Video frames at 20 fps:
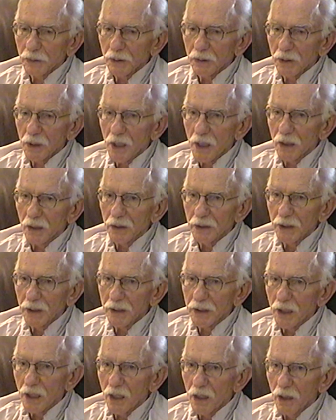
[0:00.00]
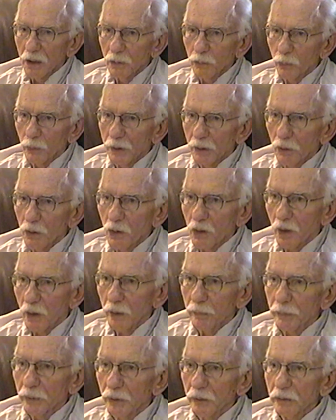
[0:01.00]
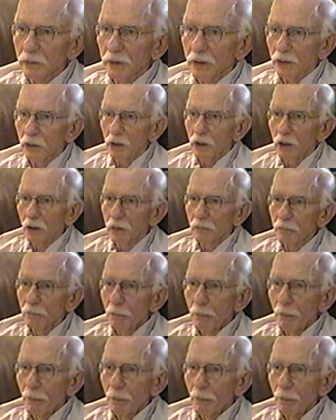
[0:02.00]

Holiday Island, Whale Harbor, and all,